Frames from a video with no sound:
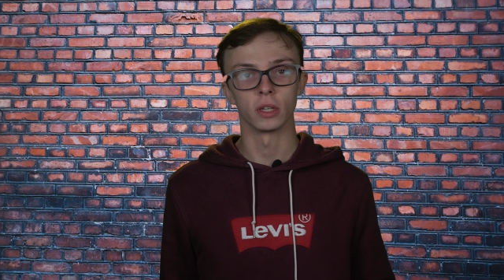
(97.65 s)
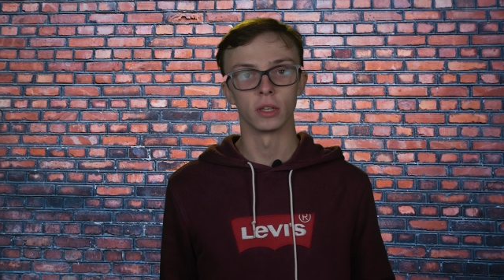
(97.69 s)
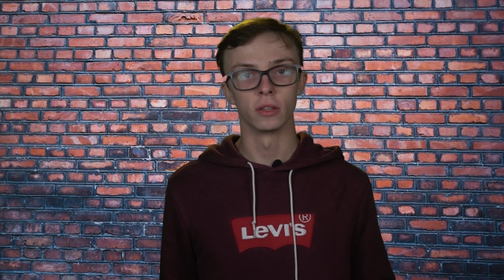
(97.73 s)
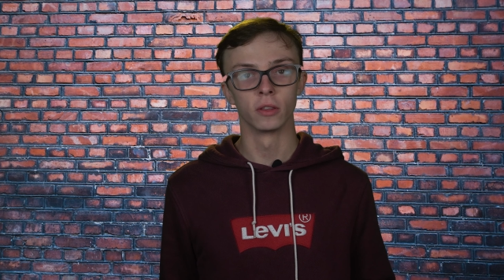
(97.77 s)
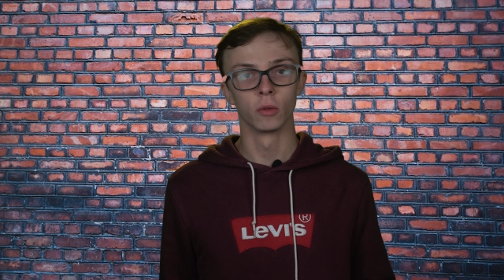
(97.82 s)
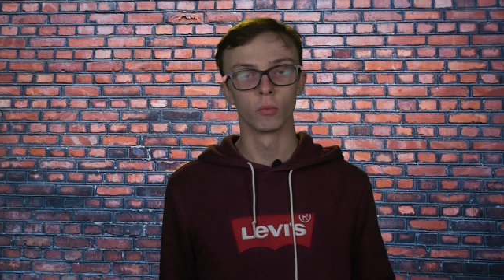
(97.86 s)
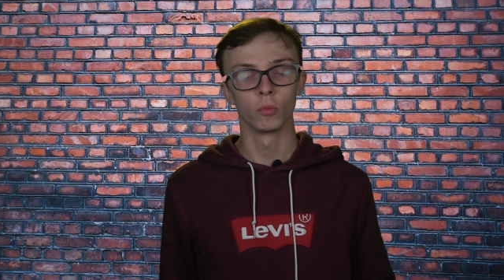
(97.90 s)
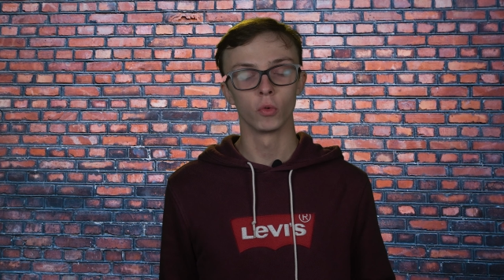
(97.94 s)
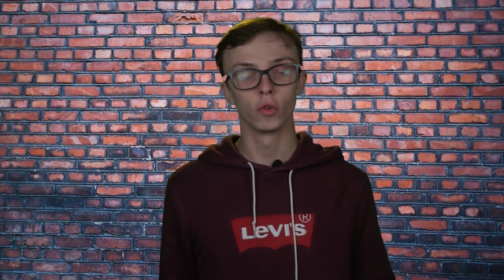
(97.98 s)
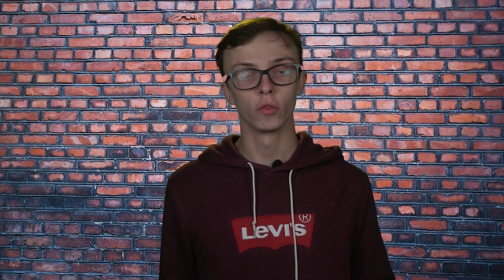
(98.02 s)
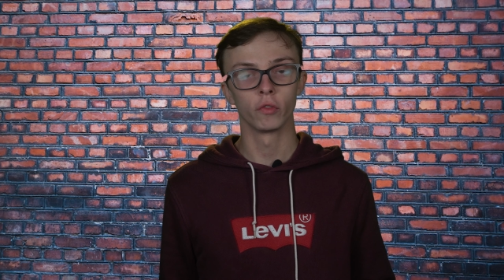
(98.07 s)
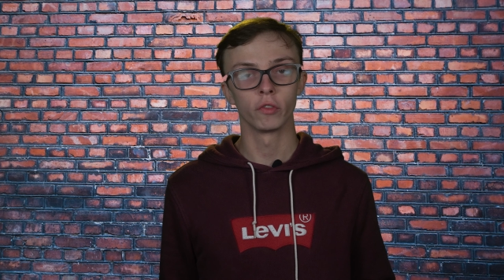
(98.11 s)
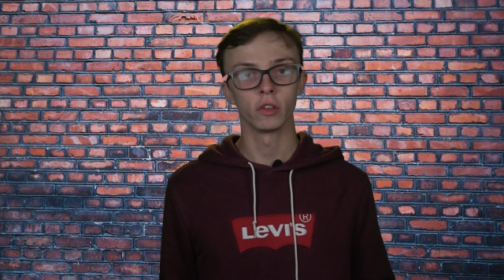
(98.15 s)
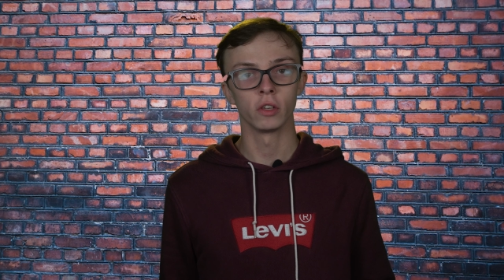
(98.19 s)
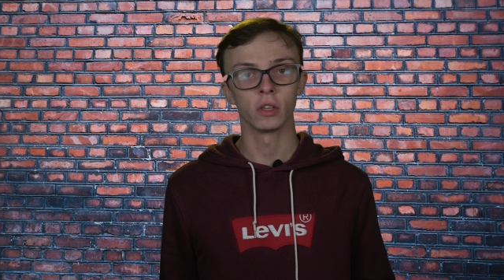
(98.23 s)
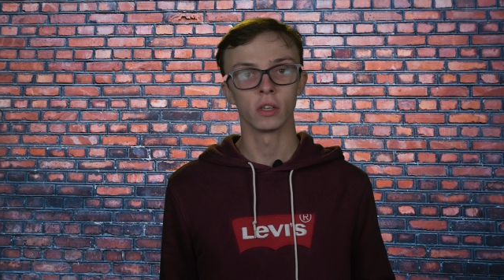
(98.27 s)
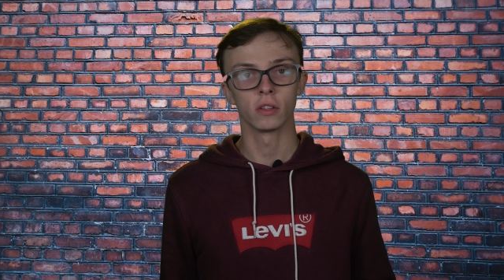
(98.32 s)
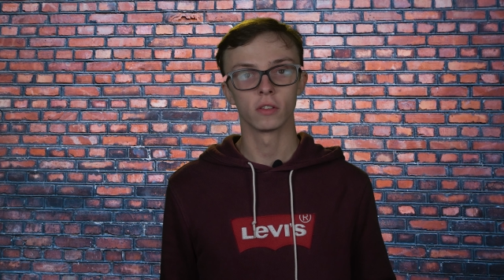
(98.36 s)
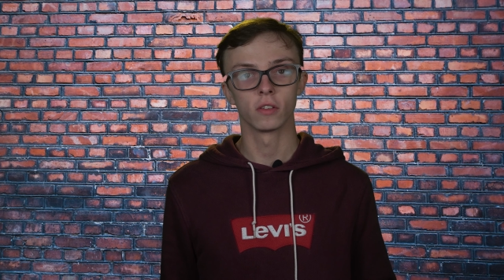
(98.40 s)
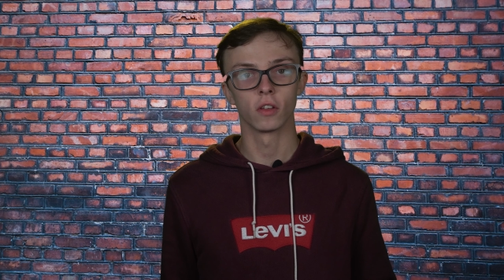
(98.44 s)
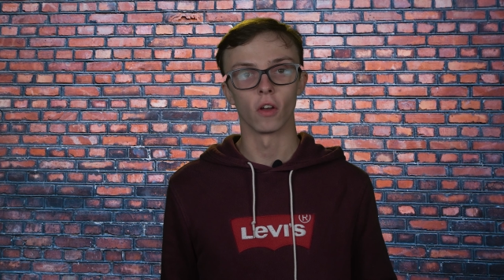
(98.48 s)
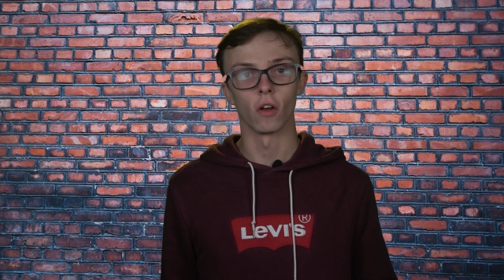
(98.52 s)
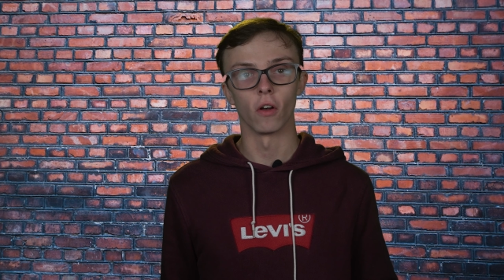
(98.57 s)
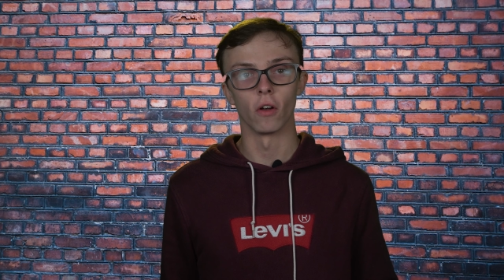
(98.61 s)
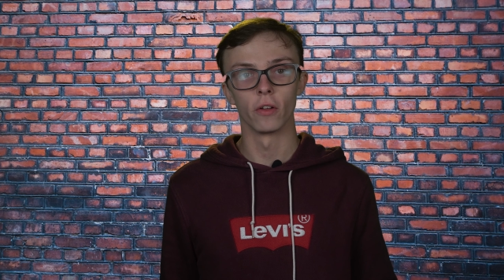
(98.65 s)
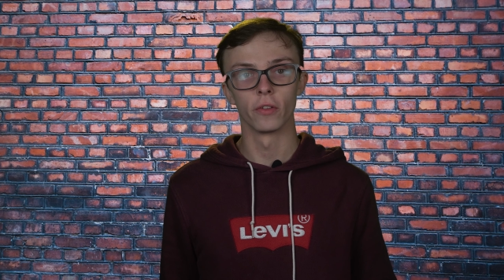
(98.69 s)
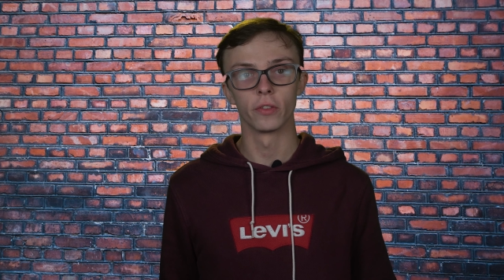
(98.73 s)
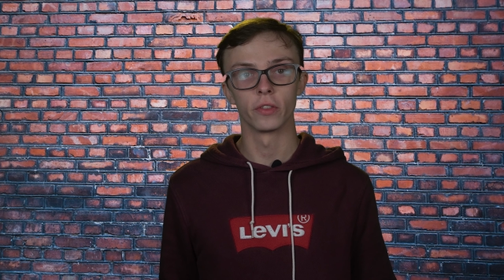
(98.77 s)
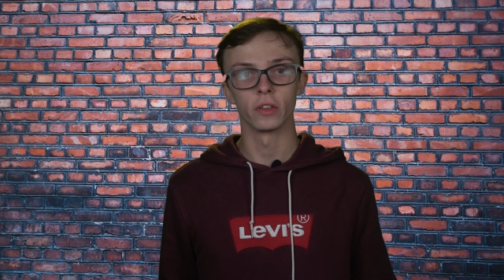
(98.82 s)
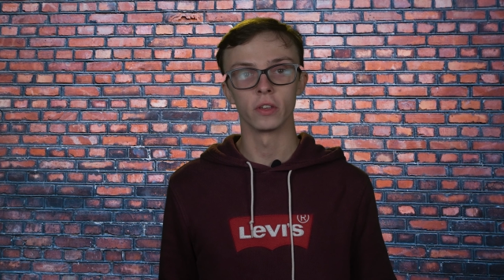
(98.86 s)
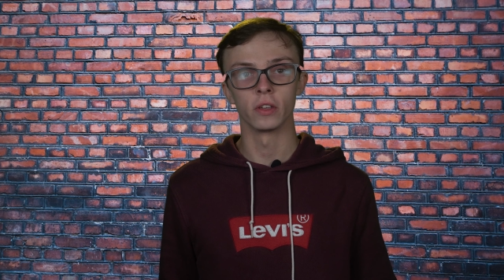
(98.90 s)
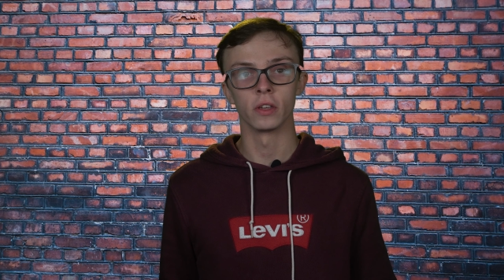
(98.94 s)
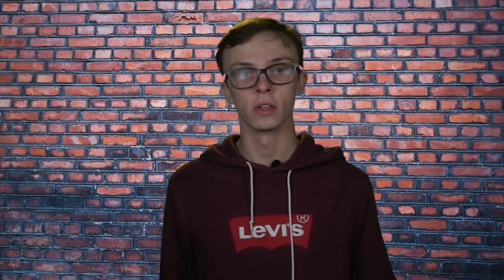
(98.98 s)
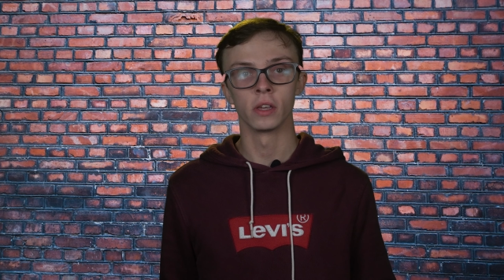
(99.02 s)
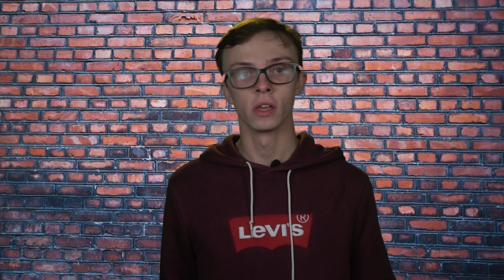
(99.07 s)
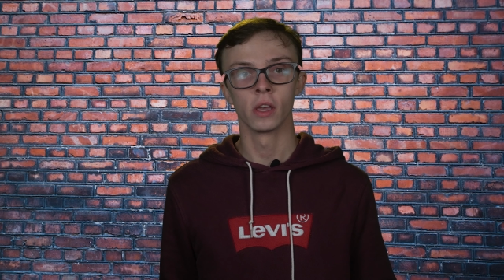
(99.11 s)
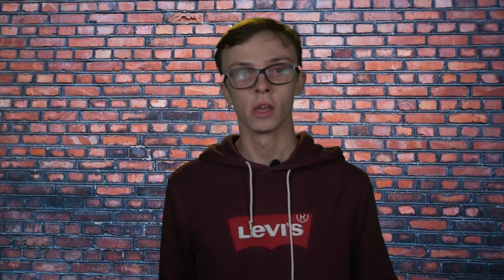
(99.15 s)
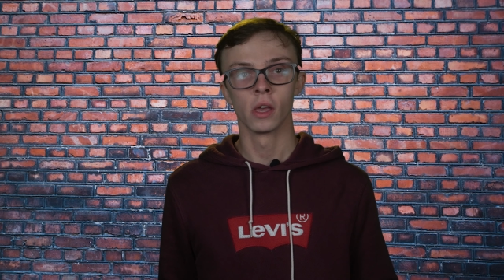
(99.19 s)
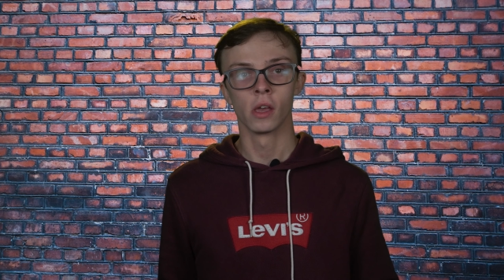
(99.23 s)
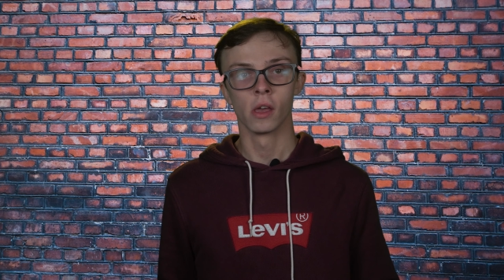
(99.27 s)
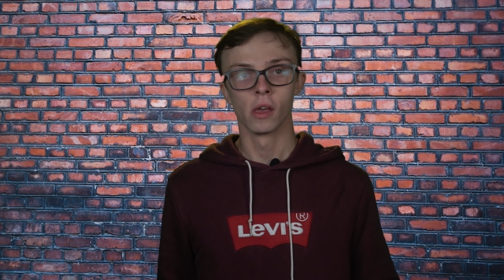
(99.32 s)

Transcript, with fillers: in the movie to all the